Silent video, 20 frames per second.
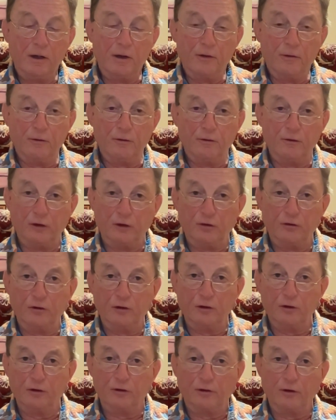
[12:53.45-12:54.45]
the
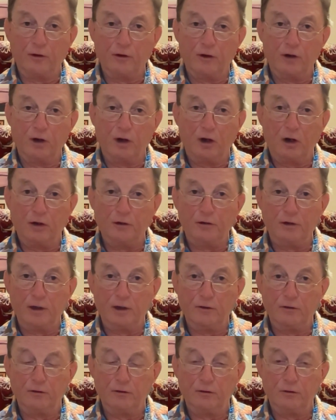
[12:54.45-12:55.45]
resistance that the heart
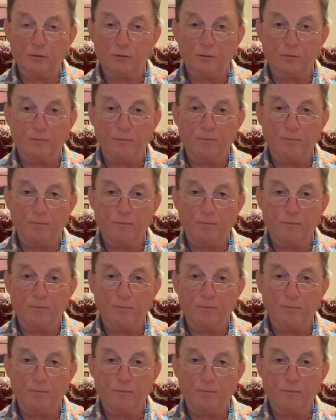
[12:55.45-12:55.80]
has to